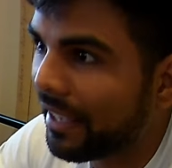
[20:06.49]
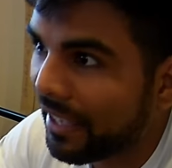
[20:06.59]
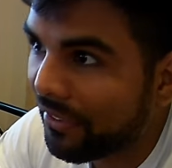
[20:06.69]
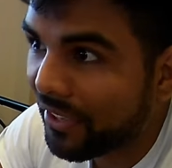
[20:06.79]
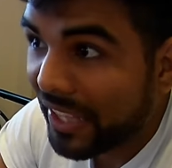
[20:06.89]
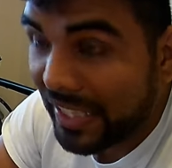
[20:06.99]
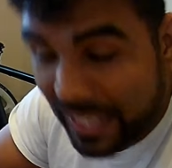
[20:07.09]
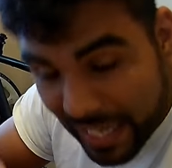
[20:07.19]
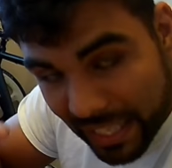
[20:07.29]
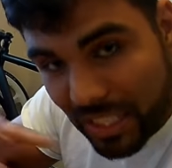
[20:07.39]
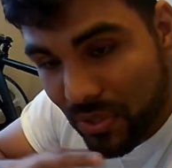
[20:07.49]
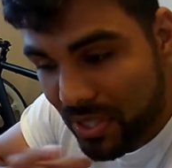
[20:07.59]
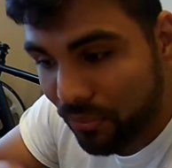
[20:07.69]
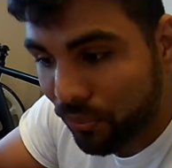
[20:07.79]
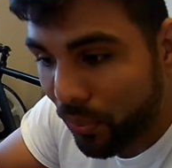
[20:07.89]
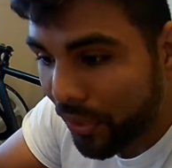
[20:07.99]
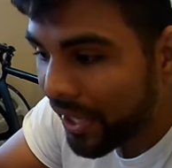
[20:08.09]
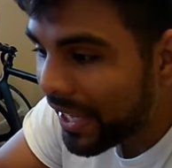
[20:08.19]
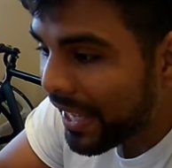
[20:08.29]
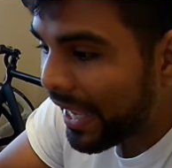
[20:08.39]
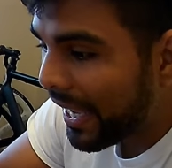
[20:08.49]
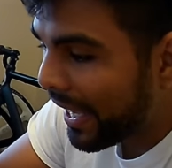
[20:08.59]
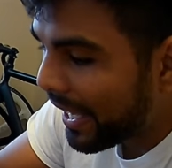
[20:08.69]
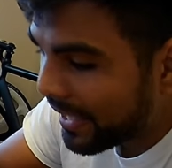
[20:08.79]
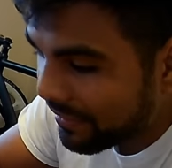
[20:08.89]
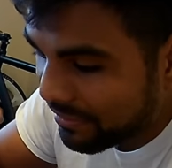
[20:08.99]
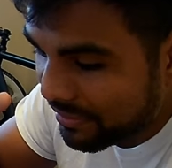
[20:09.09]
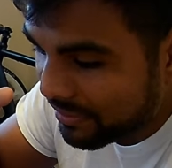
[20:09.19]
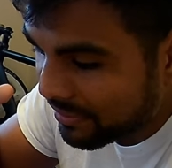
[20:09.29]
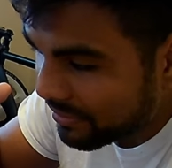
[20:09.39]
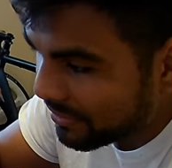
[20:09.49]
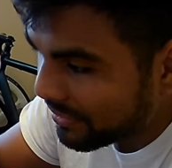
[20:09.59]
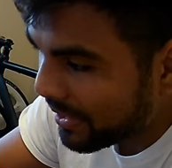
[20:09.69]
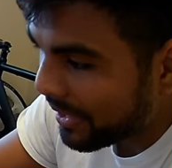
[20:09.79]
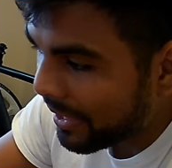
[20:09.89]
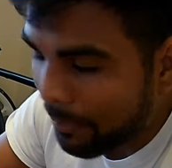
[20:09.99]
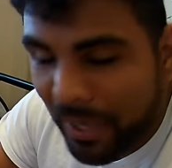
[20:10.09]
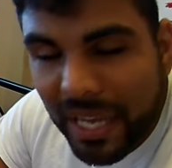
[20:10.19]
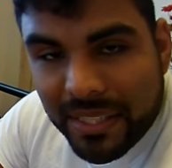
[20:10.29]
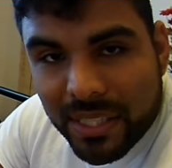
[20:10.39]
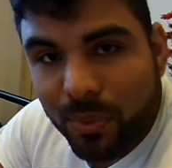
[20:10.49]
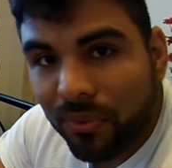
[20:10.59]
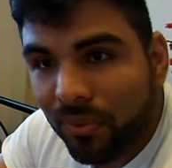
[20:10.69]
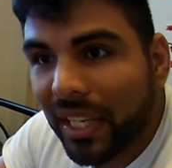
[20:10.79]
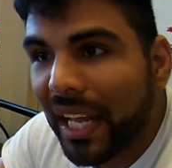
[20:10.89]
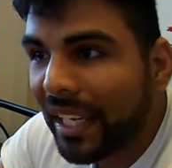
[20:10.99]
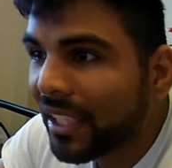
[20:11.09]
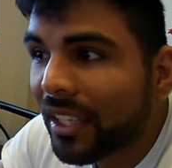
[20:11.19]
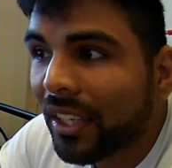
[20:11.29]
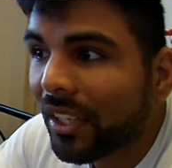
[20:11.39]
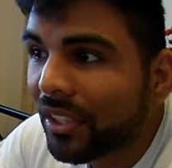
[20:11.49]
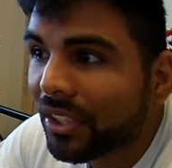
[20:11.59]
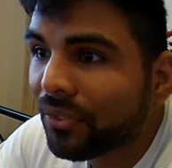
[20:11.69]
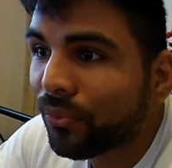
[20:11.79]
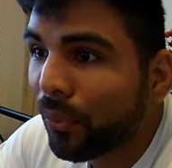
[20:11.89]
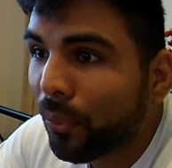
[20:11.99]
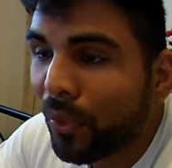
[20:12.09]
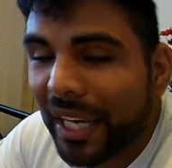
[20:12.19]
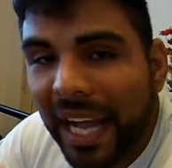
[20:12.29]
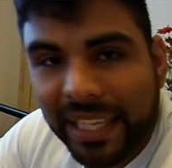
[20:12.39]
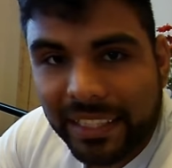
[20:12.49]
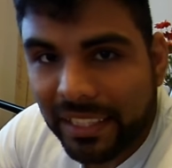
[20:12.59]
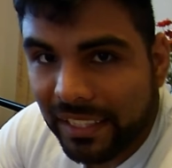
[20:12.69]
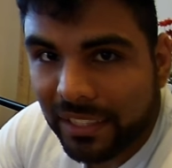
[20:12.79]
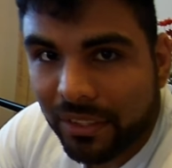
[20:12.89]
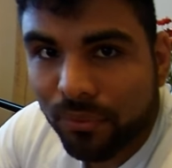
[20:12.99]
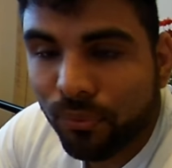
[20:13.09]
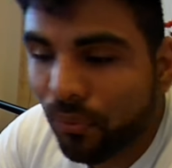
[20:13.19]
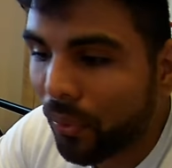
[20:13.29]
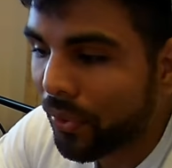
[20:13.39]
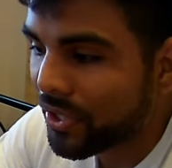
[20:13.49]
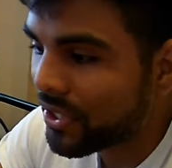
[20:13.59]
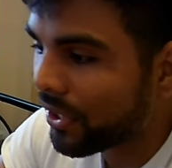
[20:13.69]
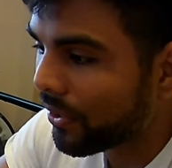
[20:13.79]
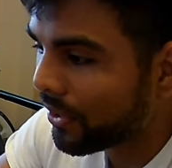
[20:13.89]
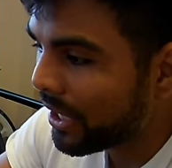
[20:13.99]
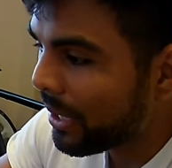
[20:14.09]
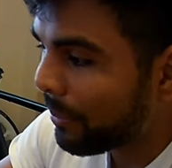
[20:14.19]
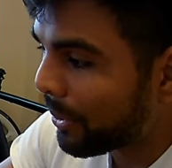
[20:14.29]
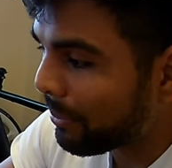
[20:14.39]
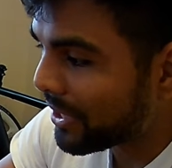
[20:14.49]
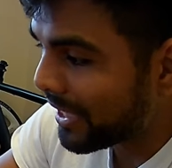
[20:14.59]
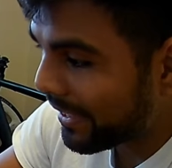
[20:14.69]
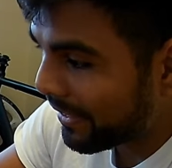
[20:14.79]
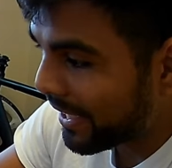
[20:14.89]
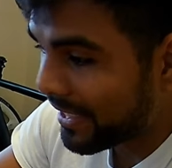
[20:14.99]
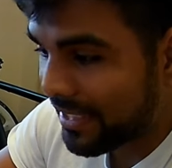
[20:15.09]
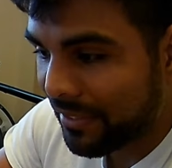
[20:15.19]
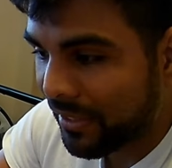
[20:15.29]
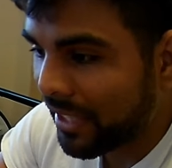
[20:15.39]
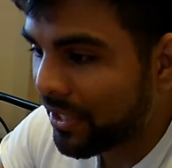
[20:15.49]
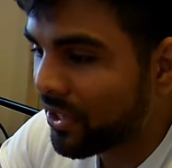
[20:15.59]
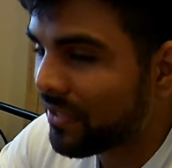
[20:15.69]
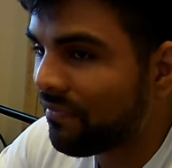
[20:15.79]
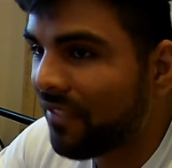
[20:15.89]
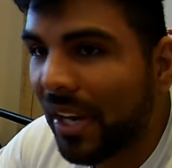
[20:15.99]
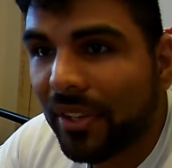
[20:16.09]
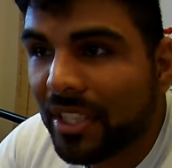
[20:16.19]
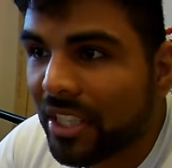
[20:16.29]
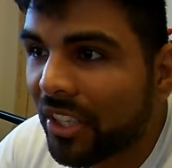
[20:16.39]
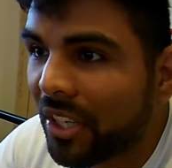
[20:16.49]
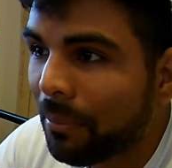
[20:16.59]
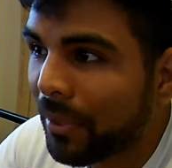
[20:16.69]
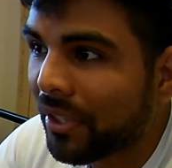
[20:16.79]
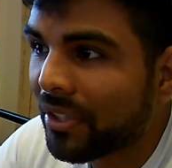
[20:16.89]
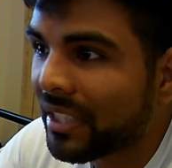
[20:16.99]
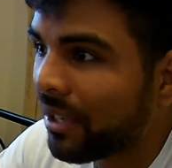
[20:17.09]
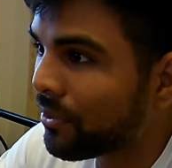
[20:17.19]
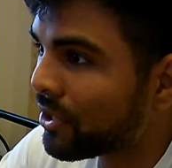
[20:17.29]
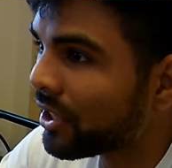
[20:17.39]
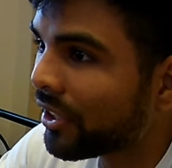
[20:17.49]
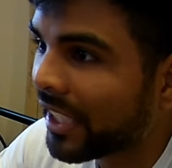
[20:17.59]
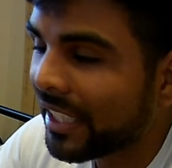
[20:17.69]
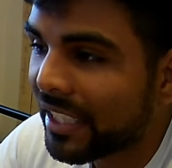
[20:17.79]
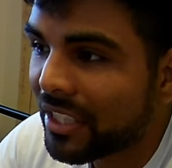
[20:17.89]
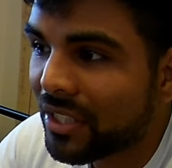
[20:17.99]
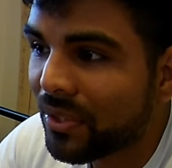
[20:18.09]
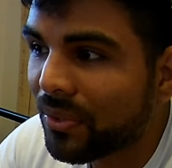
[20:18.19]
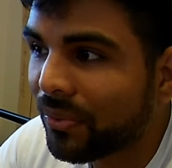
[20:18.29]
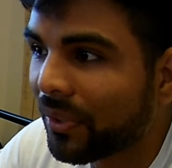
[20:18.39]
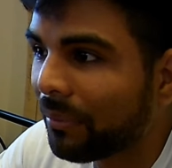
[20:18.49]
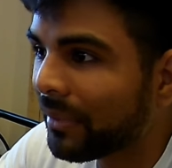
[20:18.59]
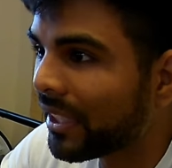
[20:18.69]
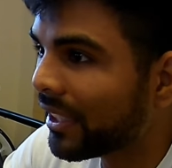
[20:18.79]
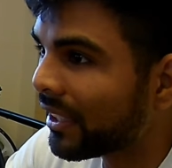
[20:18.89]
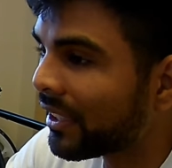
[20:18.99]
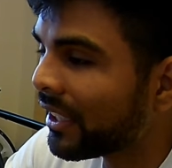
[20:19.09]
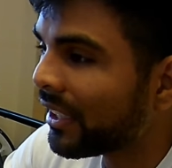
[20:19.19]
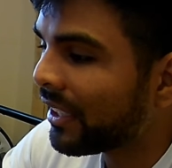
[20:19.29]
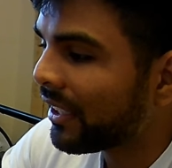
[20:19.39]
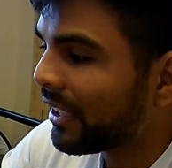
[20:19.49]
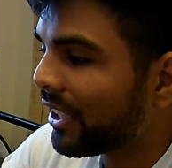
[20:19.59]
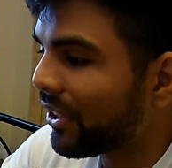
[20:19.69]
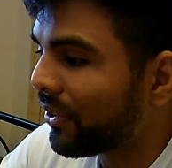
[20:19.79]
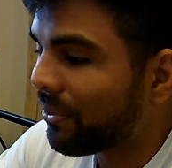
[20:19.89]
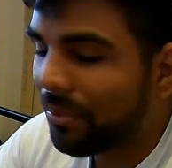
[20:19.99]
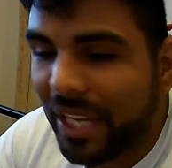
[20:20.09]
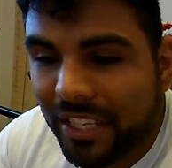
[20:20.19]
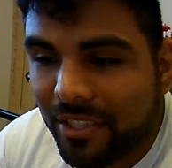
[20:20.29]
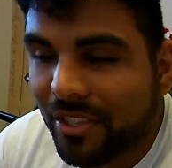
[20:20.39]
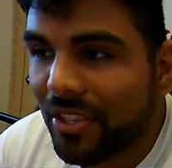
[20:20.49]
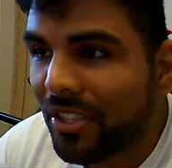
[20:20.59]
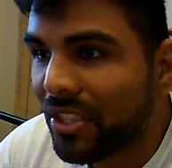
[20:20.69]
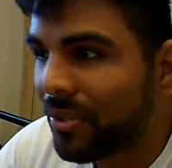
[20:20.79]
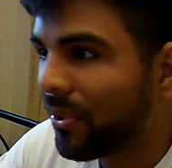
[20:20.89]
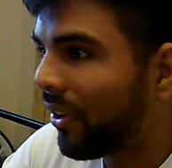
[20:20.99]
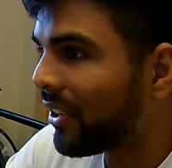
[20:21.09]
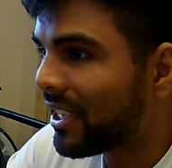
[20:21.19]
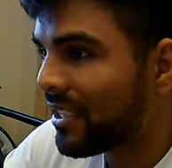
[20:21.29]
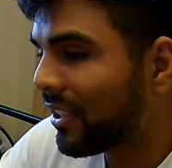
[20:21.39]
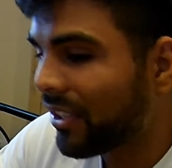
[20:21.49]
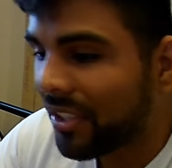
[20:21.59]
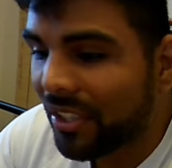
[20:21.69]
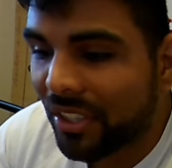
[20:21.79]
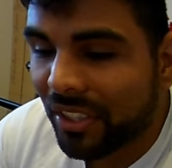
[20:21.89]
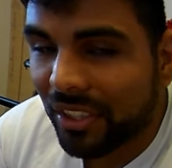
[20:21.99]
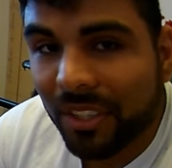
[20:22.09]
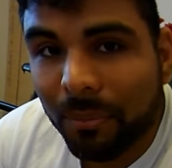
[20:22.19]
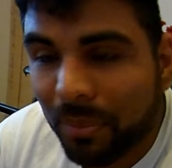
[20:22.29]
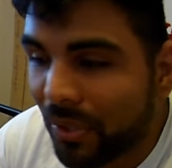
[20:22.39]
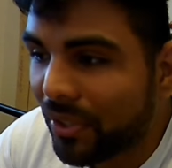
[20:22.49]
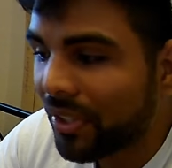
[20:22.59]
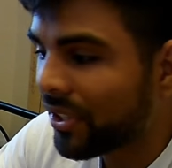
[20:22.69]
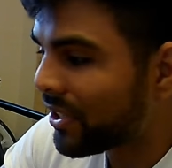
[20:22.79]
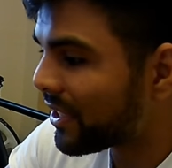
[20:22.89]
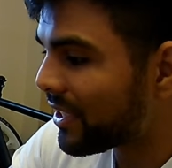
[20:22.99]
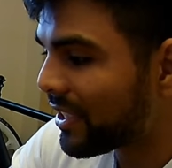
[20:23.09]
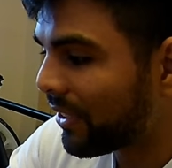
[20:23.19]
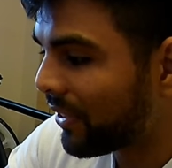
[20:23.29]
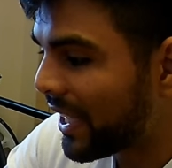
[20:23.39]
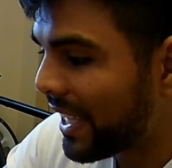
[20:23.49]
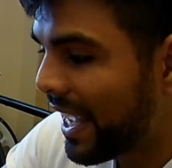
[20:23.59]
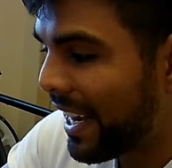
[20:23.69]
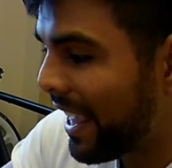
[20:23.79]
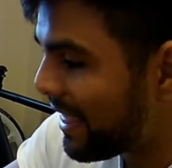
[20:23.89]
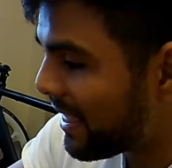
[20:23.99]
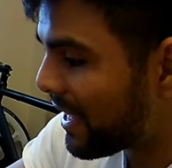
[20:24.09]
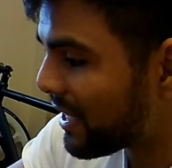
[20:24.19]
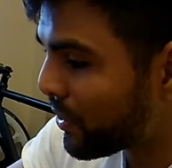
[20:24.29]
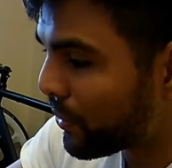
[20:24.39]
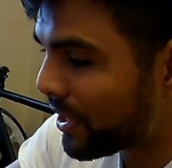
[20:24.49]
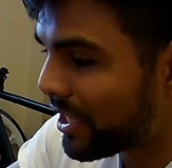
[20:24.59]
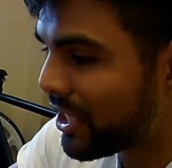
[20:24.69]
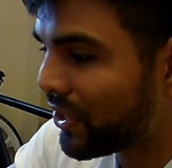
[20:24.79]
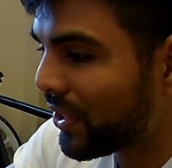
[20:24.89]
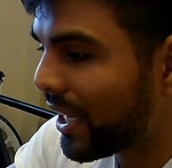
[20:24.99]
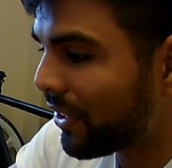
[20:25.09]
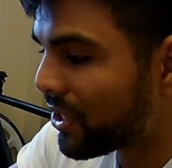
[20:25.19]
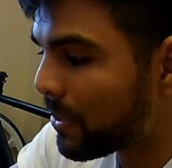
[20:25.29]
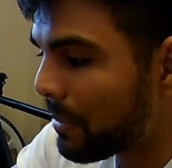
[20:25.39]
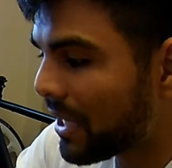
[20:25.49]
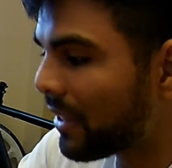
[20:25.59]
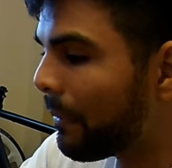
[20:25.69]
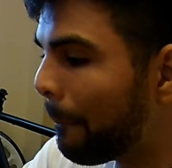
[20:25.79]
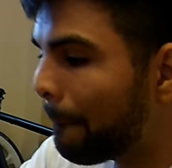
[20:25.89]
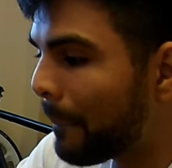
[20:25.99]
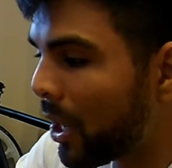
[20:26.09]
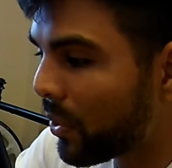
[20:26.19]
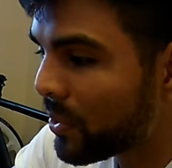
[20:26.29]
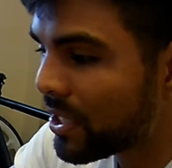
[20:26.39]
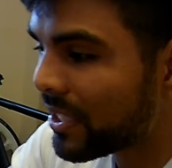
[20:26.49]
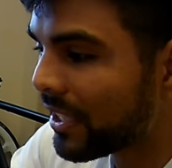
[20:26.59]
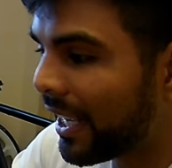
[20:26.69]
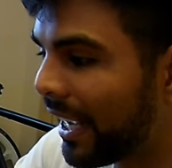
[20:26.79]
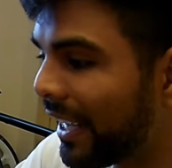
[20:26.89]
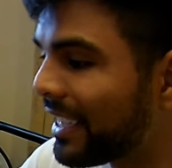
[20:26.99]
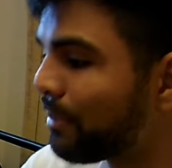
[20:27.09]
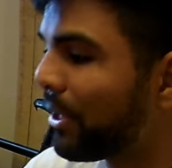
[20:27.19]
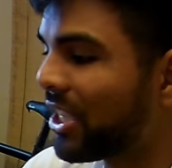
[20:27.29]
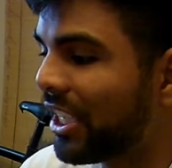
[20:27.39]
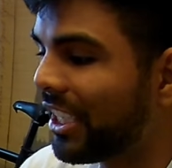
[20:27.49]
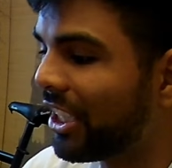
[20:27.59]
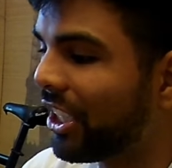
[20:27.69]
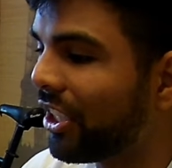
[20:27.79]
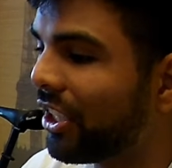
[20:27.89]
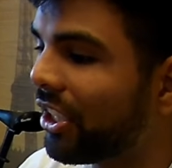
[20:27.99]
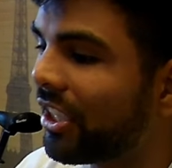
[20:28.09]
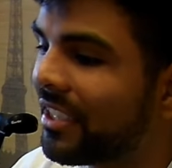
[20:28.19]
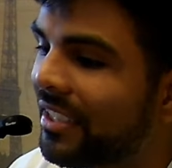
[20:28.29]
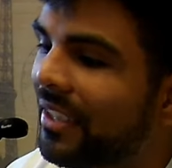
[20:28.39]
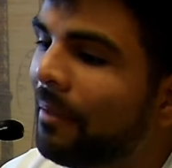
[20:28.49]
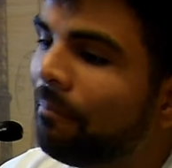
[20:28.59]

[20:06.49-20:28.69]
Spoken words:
everything that I use it for, and it passes with flying colors for what I need it for. So pretty much there's various other computers I was looking into, from the the Razer to all these other computers and stuff like that, and this one stood out to me the most, and especially the looks,